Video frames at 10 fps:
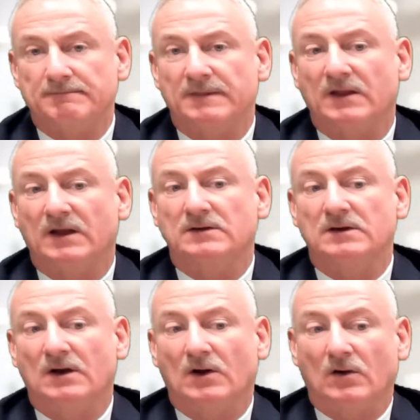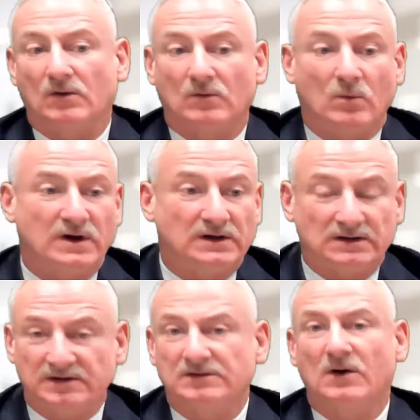then we at
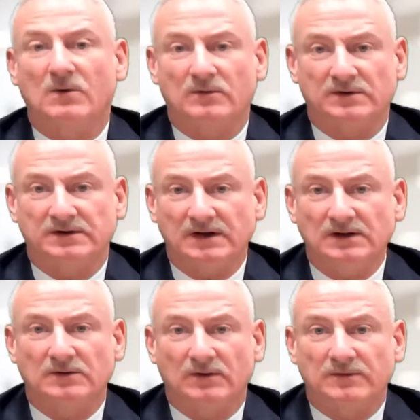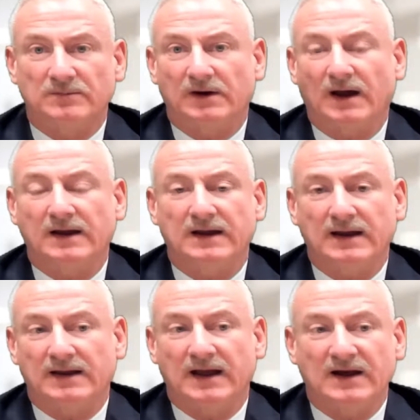least know what we're dealing with. But I
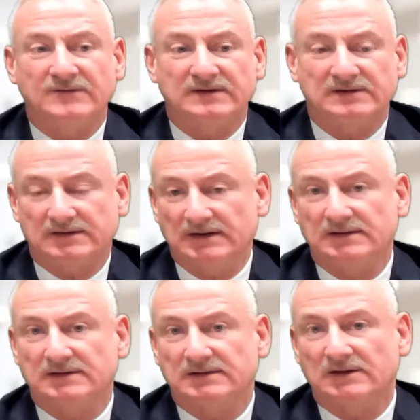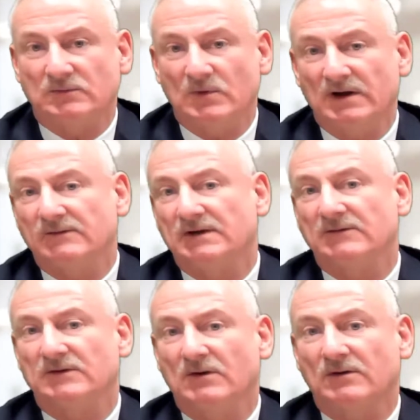can't have this thing that says we have to
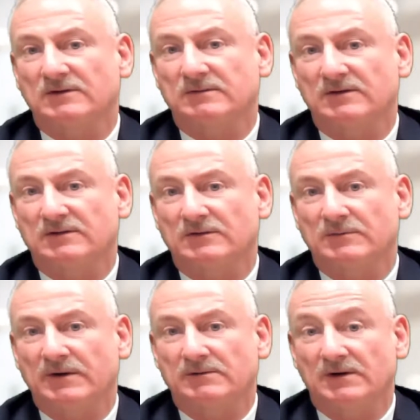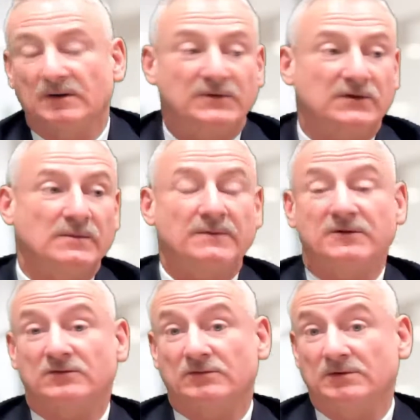give you notice with a certain period of time, but there might
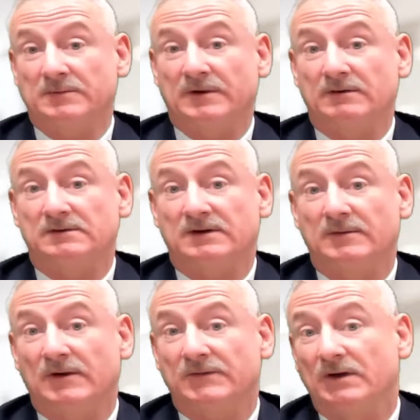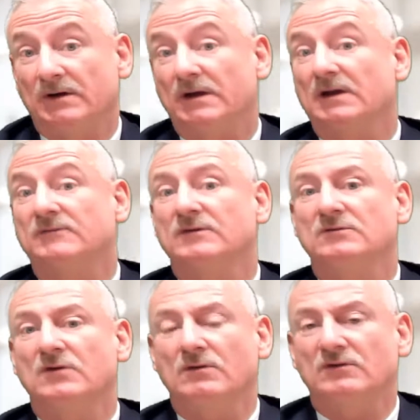be a shorter period of time out there. And if you
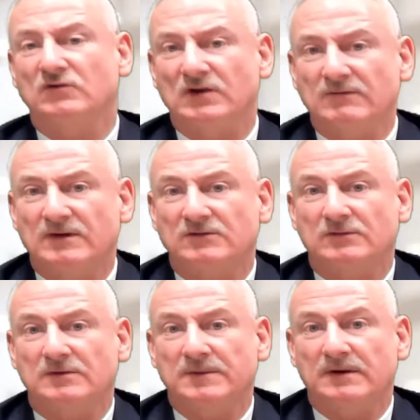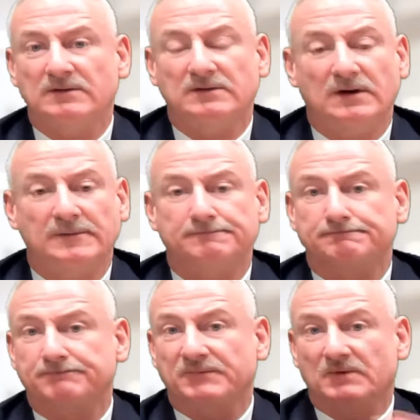don't achieve that shorter period of time,
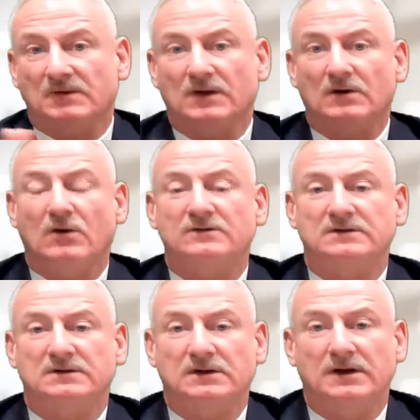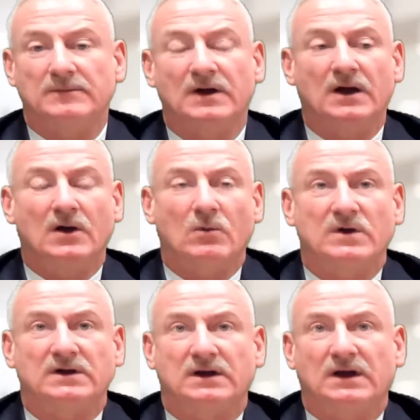there goes your claim.
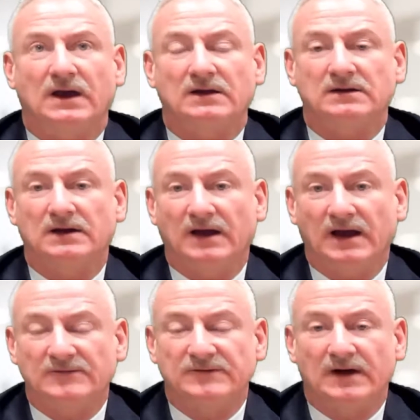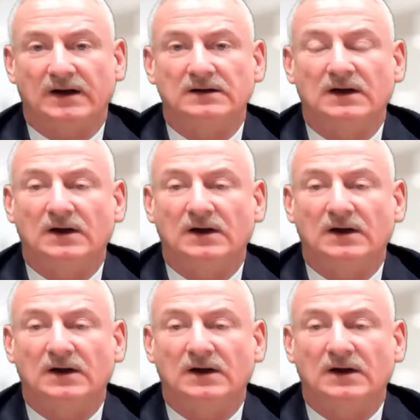We can't have that.